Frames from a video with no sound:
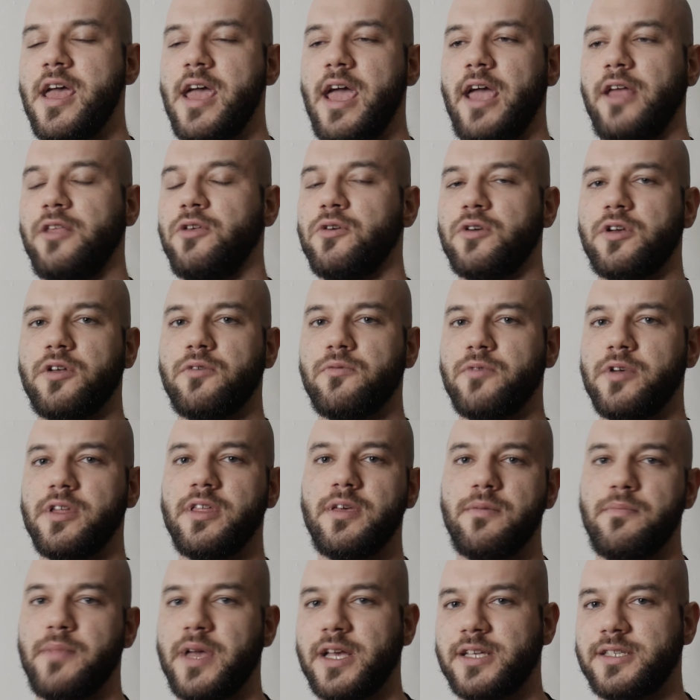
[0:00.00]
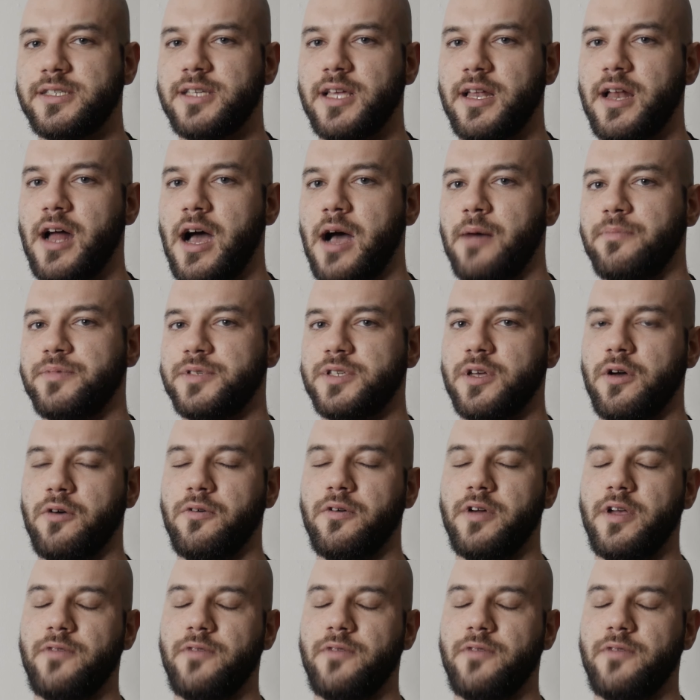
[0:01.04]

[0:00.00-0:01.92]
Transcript: and you can really mix it up so